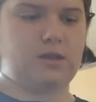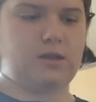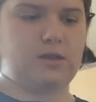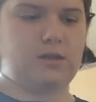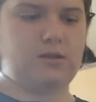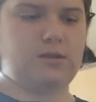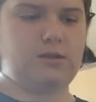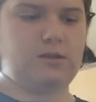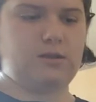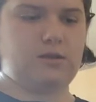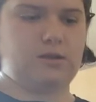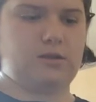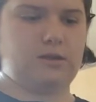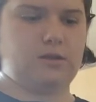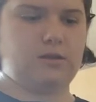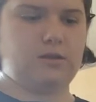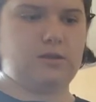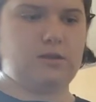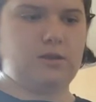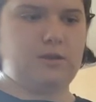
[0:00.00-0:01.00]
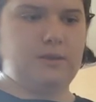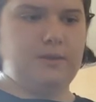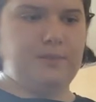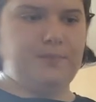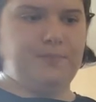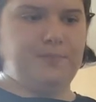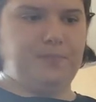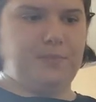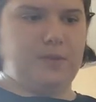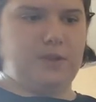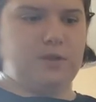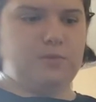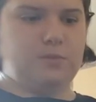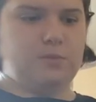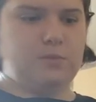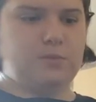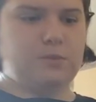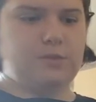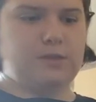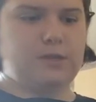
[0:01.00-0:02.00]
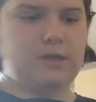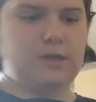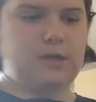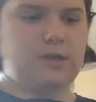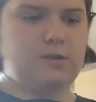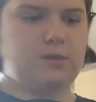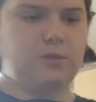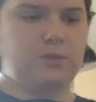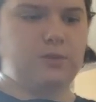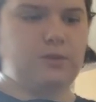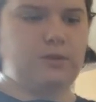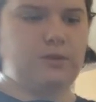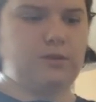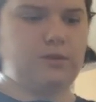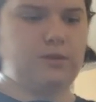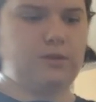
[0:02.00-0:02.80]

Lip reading: then, isn't it? I'm almost out.